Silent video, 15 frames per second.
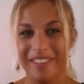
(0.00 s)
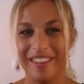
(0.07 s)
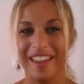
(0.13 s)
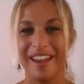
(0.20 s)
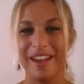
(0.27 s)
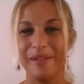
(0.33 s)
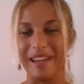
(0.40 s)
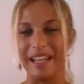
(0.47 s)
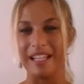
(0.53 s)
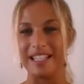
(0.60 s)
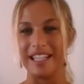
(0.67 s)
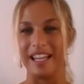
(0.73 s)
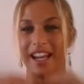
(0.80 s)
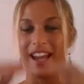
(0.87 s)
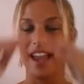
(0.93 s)
Okay.
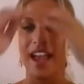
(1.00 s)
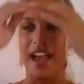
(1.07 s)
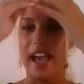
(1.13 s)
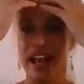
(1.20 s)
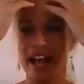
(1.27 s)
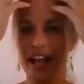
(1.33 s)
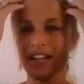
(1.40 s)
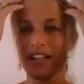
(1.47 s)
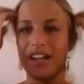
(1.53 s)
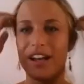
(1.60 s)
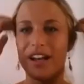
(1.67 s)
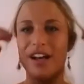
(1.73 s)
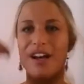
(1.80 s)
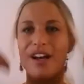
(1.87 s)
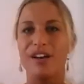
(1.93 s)
Amazing.
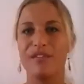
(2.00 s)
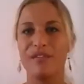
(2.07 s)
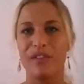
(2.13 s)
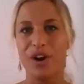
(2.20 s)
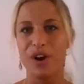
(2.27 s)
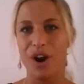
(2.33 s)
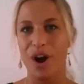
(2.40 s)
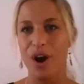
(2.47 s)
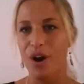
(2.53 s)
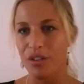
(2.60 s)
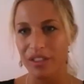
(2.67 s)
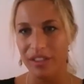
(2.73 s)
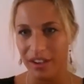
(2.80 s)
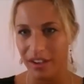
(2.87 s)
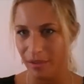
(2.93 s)
And for
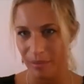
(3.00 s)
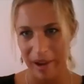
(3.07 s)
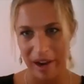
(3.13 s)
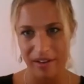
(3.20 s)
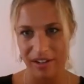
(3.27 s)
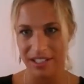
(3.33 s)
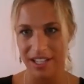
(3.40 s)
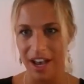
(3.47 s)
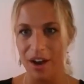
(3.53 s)
all the parents